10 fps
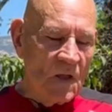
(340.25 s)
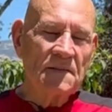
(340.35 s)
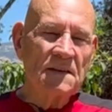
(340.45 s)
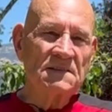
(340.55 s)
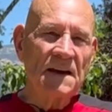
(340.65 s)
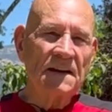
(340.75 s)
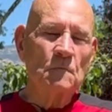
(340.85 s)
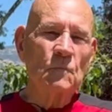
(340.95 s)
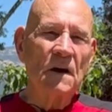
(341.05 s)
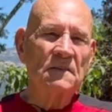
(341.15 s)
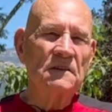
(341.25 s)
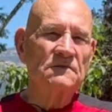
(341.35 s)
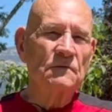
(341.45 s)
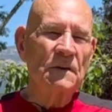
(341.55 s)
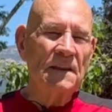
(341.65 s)
The second breath is
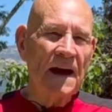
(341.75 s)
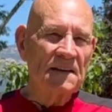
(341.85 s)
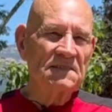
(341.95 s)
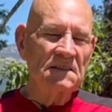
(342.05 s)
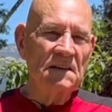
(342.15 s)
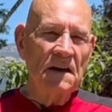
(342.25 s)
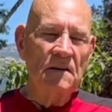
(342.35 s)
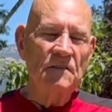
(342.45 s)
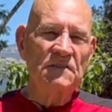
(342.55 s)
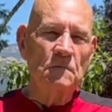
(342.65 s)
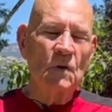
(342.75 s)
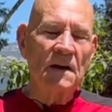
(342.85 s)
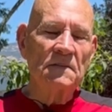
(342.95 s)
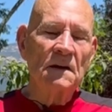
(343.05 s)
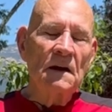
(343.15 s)
a relaxing energy
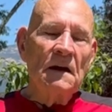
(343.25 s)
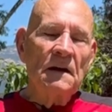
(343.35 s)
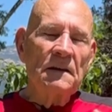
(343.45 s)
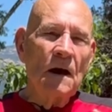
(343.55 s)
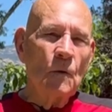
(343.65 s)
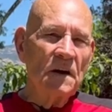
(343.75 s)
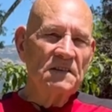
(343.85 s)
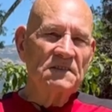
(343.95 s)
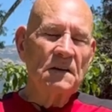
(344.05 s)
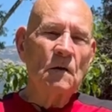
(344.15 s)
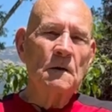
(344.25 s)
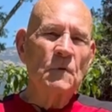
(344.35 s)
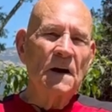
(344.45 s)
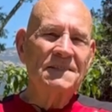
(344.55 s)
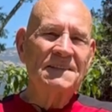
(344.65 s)
breath. Now we're going to slow our
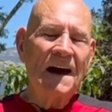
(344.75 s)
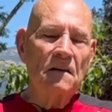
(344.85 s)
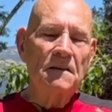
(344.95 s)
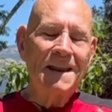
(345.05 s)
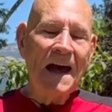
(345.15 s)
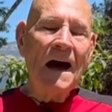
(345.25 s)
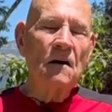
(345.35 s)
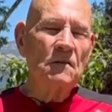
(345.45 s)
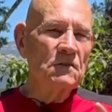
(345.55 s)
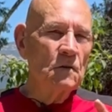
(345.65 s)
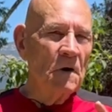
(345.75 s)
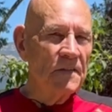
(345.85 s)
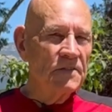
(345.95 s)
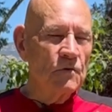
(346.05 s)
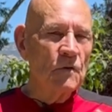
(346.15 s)
breath down now to
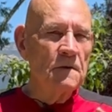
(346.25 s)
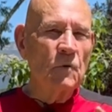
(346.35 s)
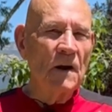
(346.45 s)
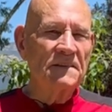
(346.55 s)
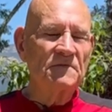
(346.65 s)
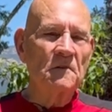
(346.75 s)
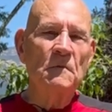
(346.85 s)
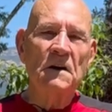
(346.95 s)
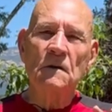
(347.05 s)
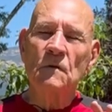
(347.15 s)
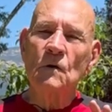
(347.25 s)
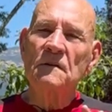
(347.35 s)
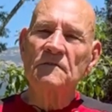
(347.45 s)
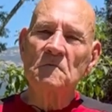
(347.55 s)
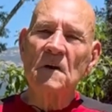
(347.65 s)
about 3 breaths per minute. We're
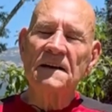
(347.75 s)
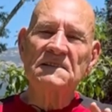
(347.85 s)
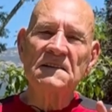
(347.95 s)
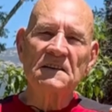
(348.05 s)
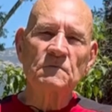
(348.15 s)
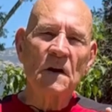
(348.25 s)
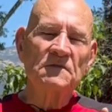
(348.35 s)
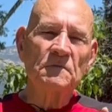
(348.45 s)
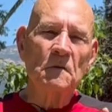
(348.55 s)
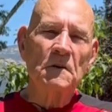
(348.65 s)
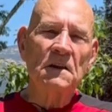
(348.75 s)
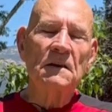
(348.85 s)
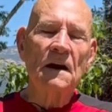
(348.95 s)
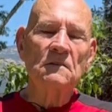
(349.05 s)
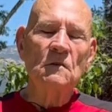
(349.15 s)
going from about 6 breaths per minute
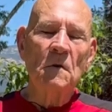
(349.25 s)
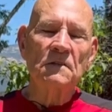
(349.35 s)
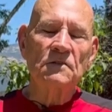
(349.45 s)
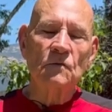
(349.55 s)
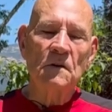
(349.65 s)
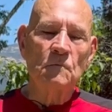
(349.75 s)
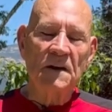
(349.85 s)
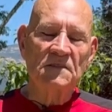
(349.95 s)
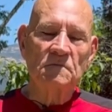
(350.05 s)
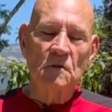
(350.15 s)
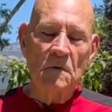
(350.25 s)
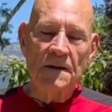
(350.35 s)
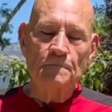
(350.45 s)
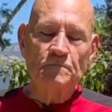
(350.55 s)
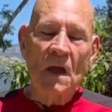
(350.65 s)
down to about 3 breaths per
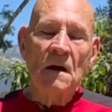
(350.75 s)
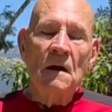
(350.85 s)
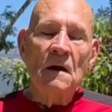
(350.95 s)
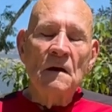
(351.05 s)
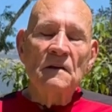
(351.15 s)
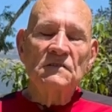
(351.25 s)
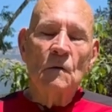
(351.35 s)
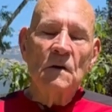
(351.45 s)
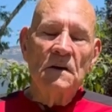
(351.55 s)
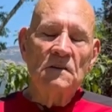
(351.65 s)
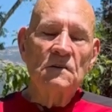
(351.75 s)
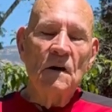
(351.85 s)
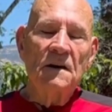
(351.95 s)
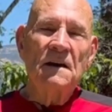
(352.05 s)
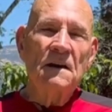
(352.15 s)
minute. So we're going to do
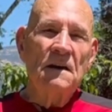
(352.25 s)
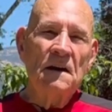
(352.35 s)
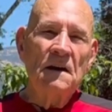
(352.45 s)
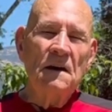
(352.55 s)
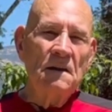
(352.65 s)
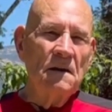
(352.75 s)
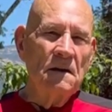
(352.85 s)
an in